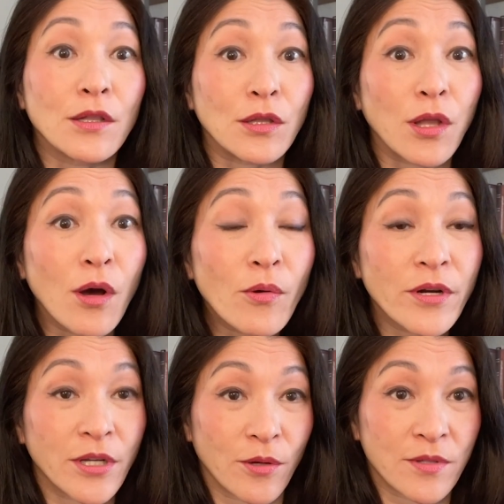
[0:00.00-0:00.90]
Lower
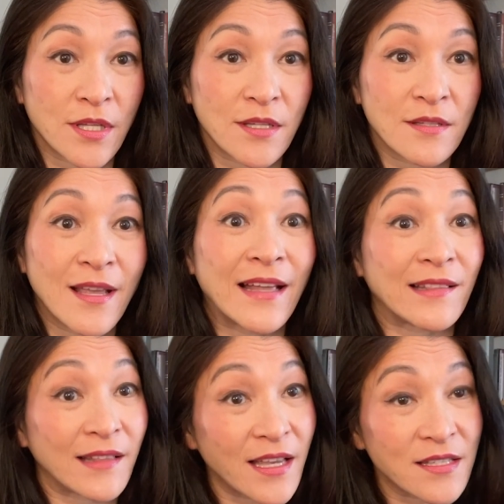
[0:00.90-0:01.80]
doses,
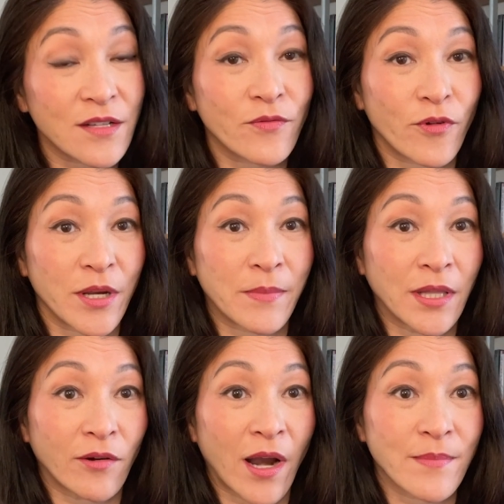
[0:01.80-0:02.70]
less than 40
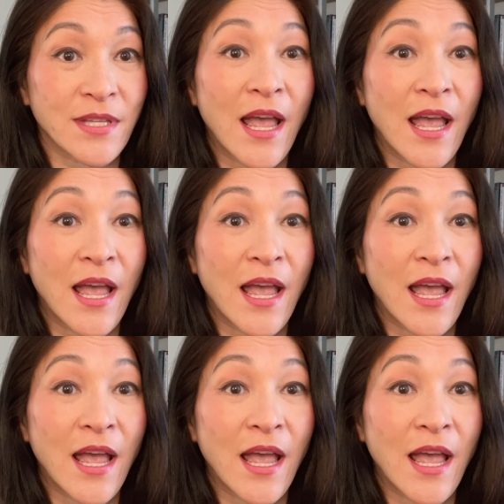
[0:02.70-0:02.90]
milligrams,